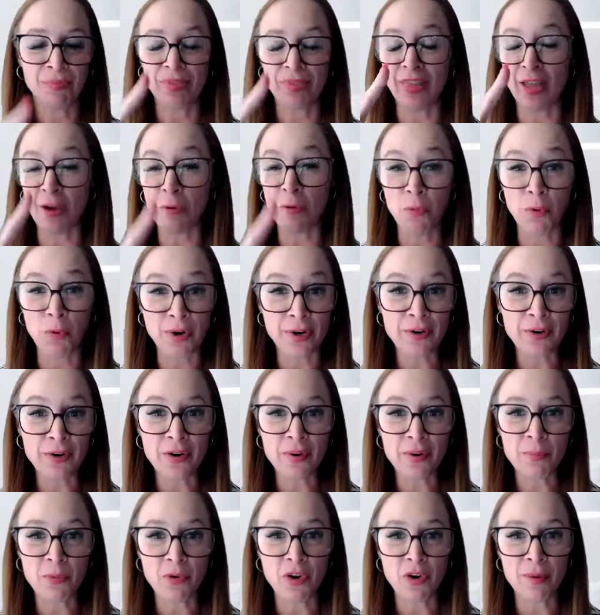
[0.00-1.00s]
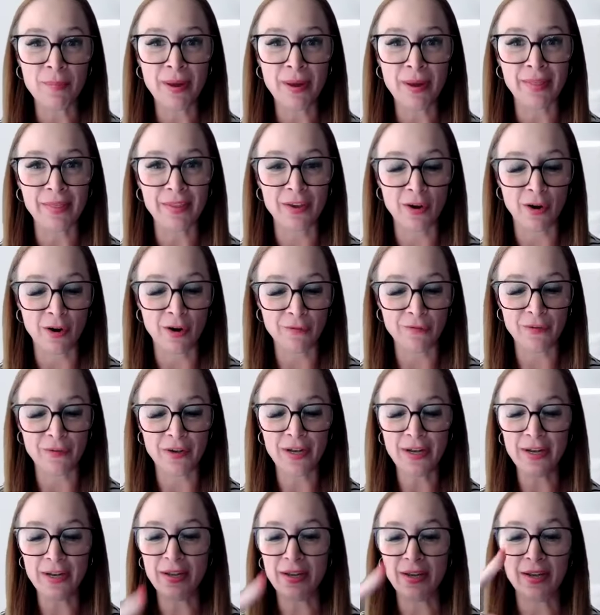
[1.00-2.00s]
They want to know more about the
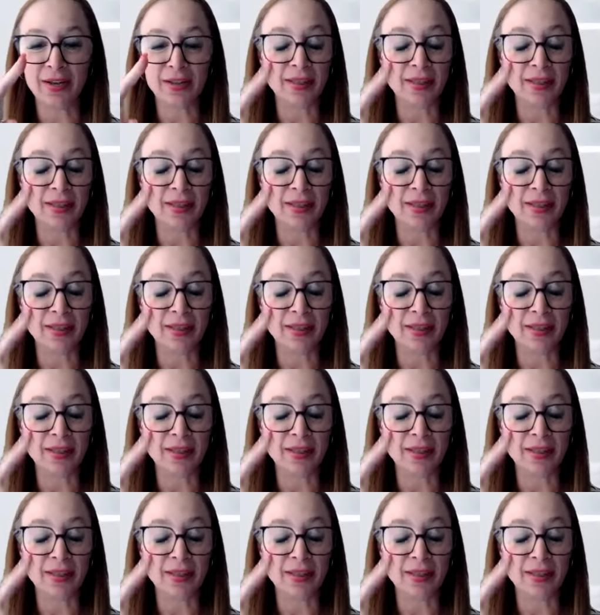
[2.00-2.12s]
offer.